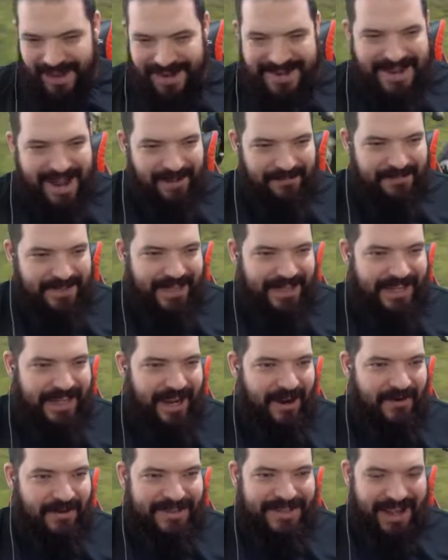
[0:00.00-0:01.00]
Numb to
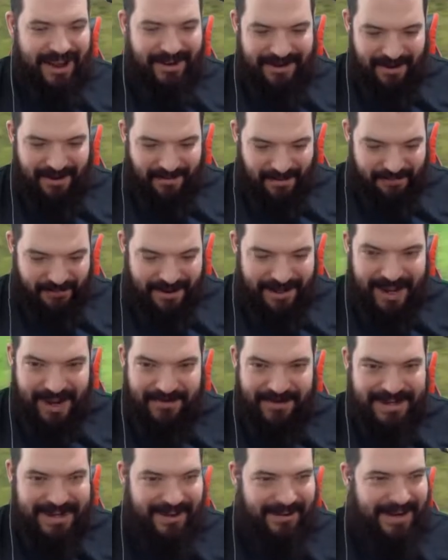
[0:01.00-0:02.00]
kill. What's going on, my friend? How are
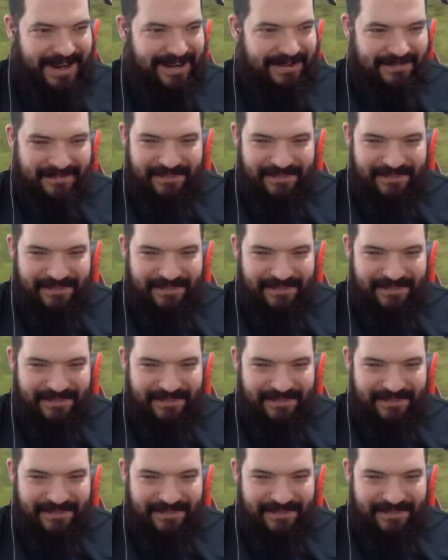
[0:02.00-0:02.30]
we doing?